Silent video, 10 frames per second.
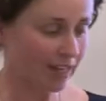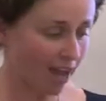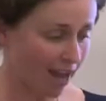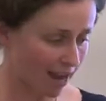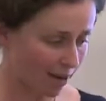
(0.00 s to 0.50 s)

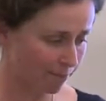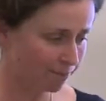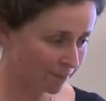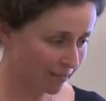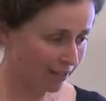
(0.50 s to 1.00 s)

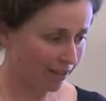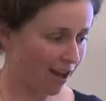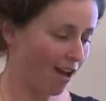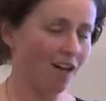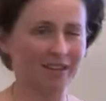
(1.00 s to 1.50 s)

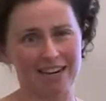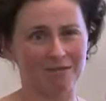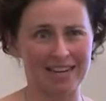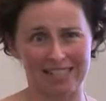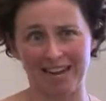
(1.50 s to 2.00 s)
I'll get
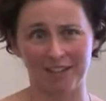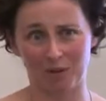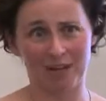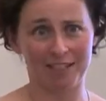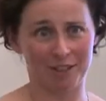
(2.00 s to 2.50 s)
around to how this
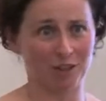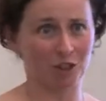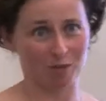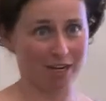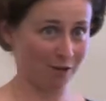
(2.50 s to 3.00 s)
relates to
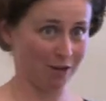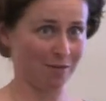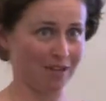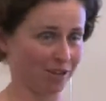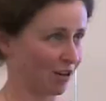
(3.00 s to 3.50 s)
social media in a
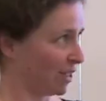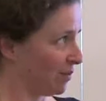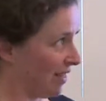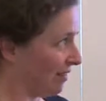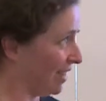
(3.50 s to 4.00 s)
minute, trust
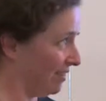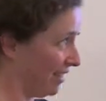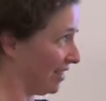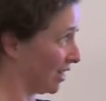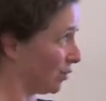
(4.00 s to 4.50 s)
me,
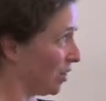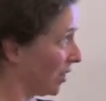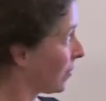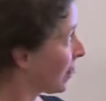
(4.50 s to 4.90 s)
it does work.